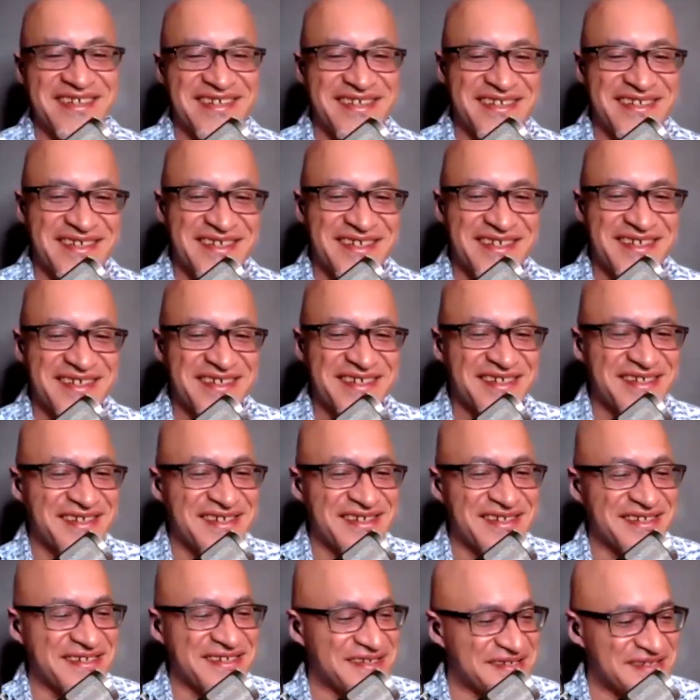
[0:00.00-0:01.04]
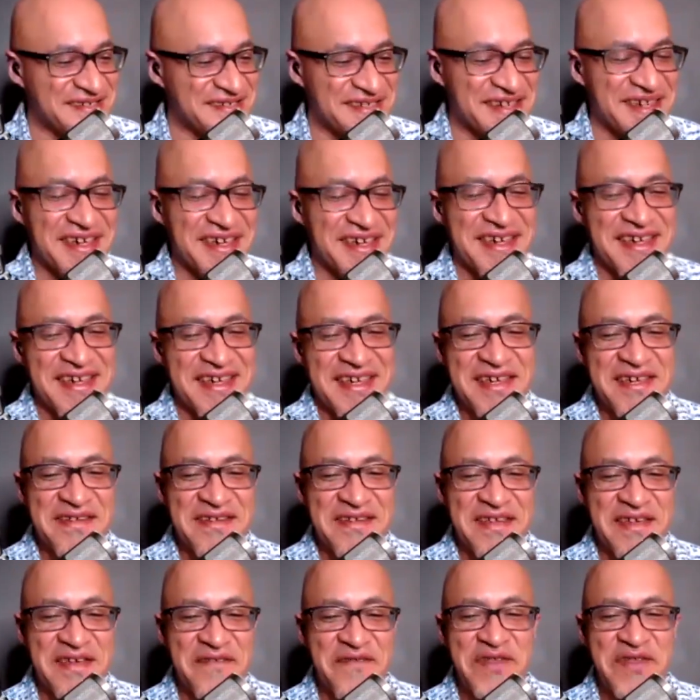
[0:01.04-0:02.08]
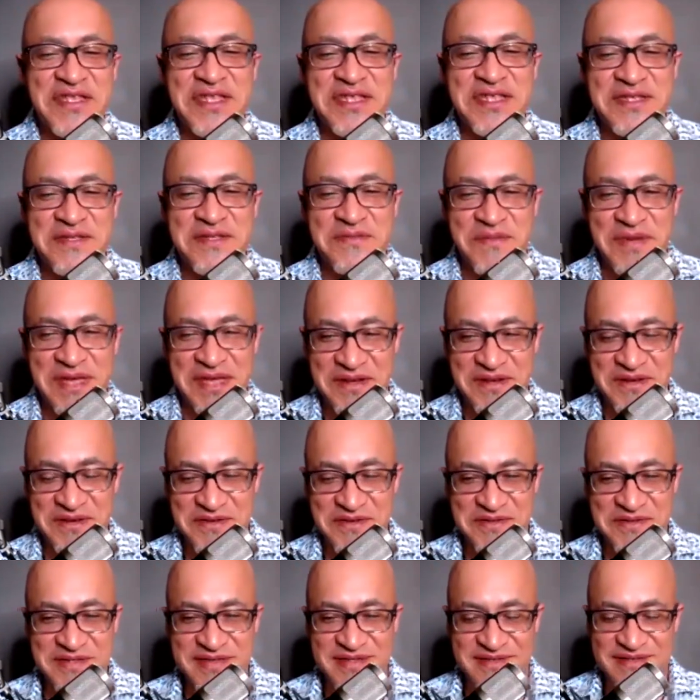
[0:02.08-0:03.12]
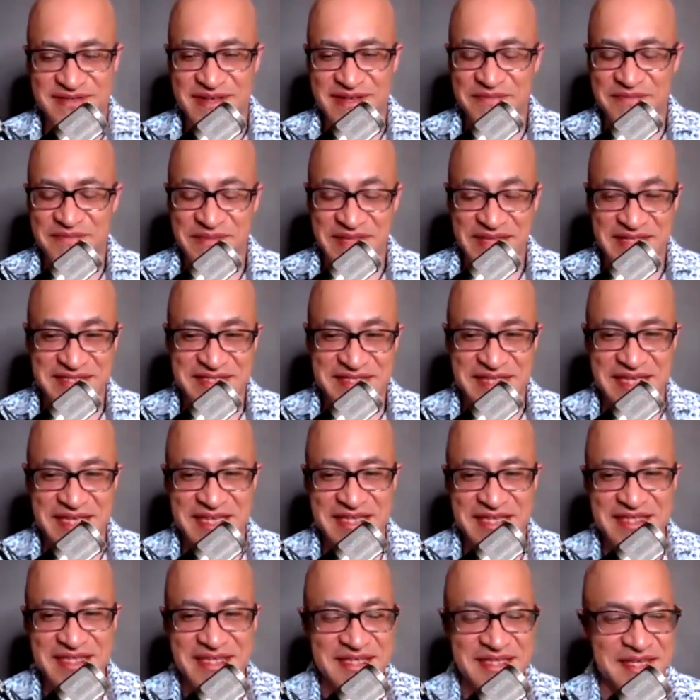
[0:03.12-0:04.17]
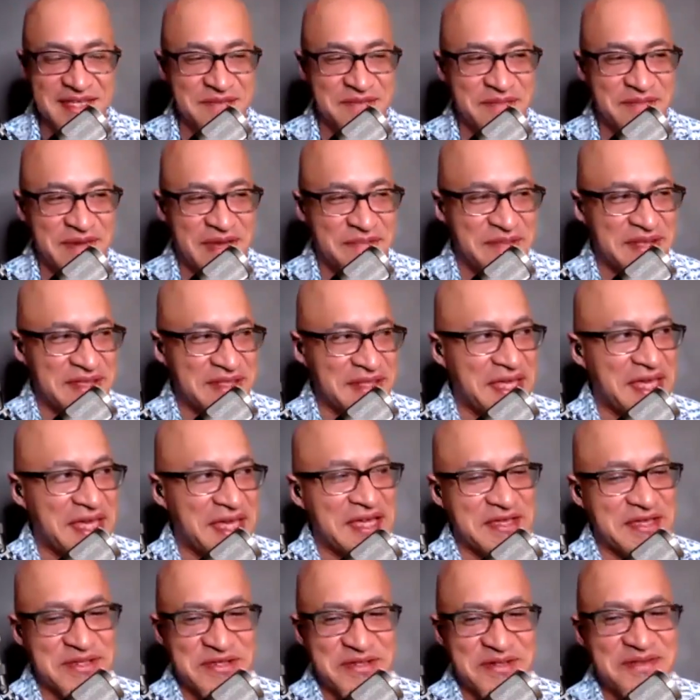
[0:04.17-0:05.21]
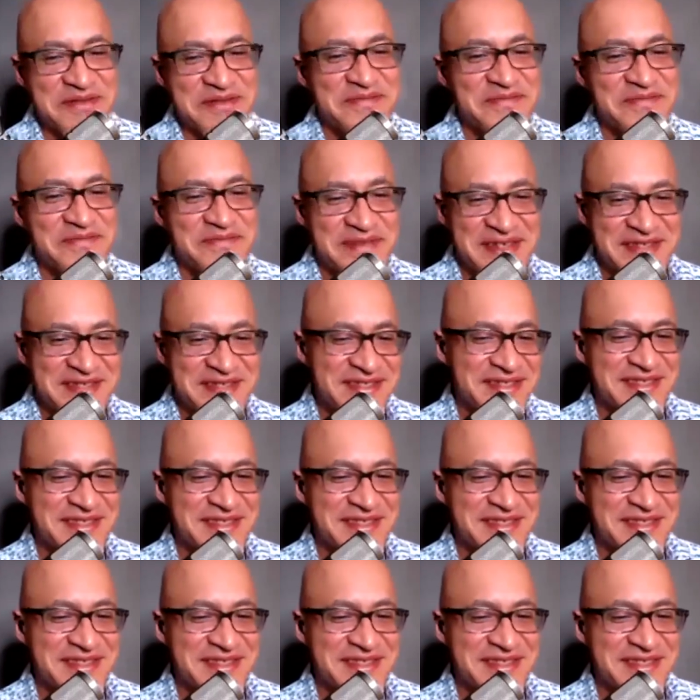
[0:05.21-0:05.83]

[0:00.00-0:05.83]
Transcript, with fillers: yeah. If it disappears, I'm not saying that it might be in Lancaster, but